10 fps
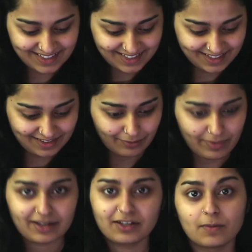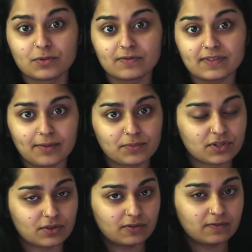nothing bad comes of it. I'm just
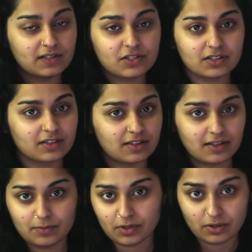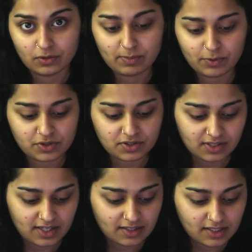gonna finish it, and then I'm not gonna repurchase
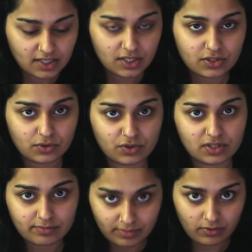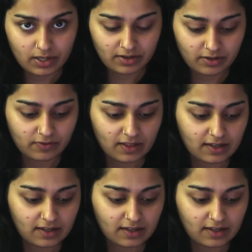again, so just be wary of that.